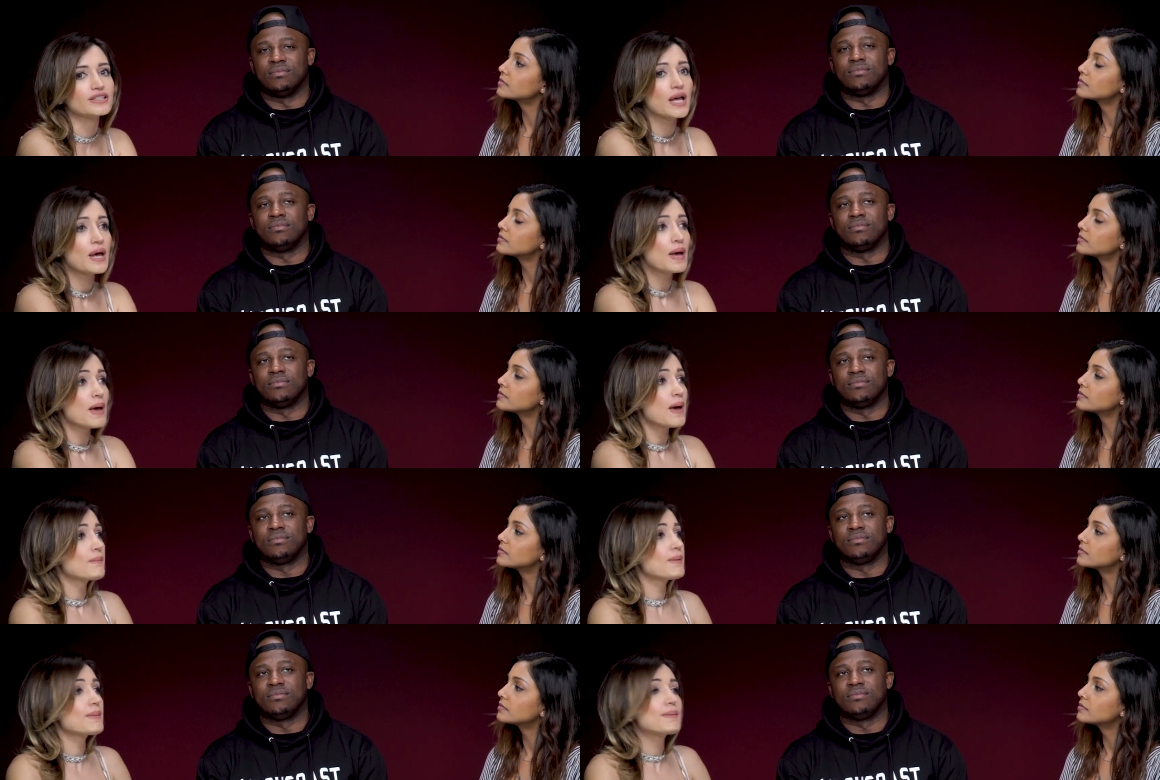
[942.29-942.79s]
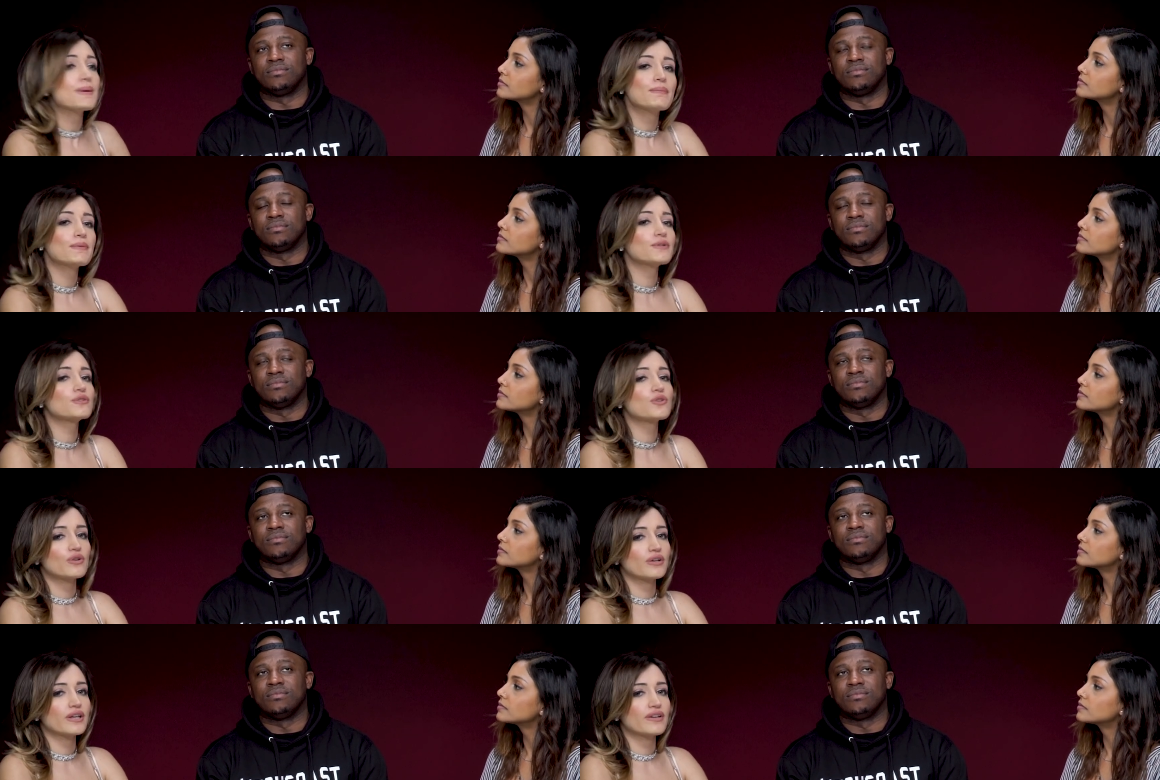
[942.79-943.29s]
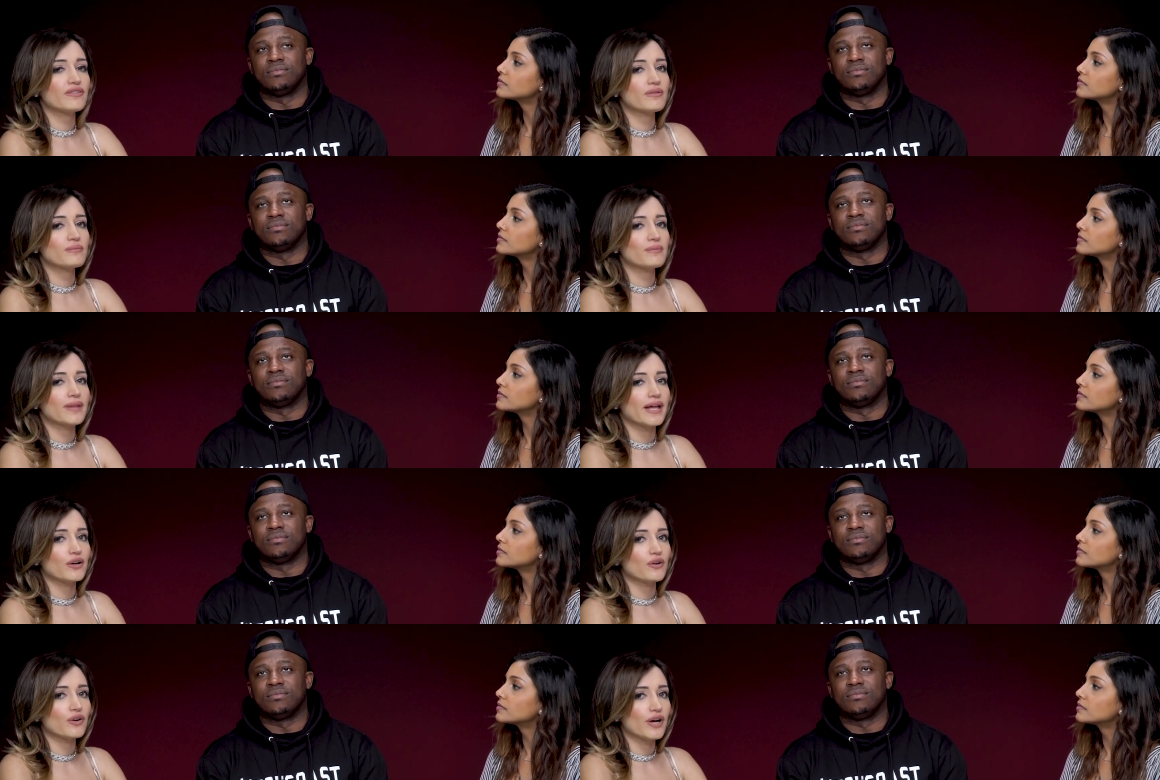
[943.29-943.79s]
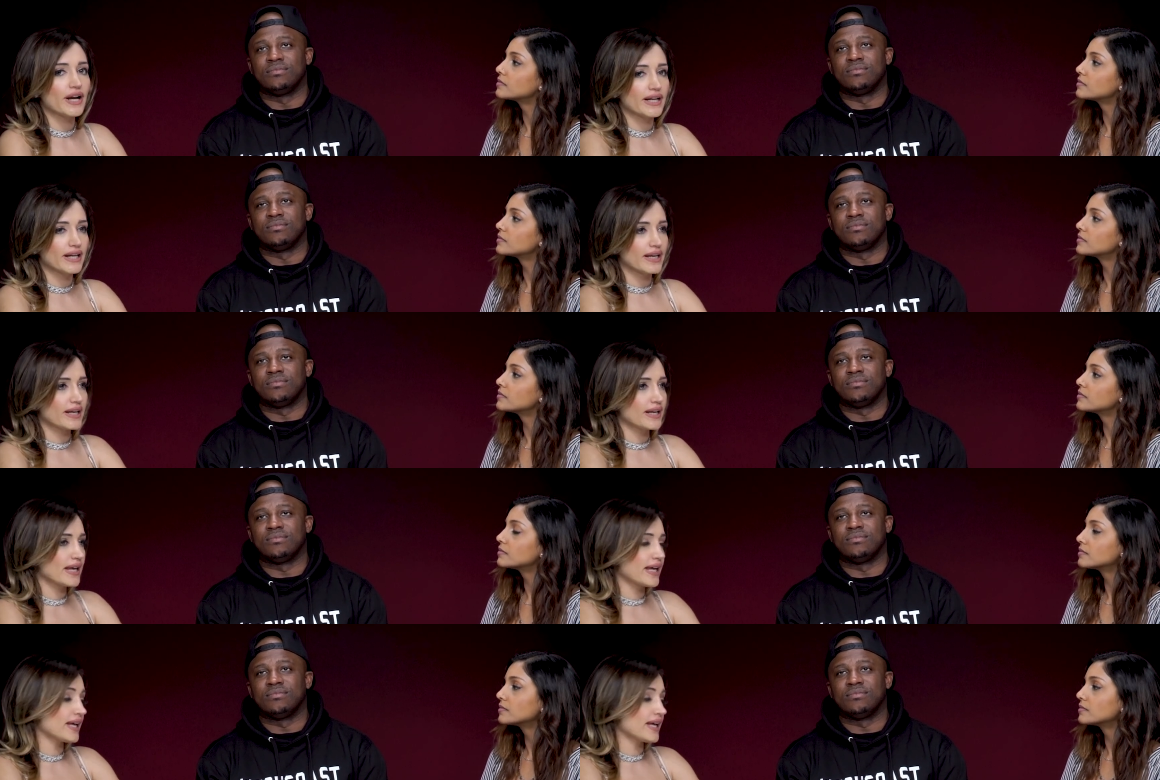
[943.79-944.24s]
Speaker 1: mm but people don't give him that credit.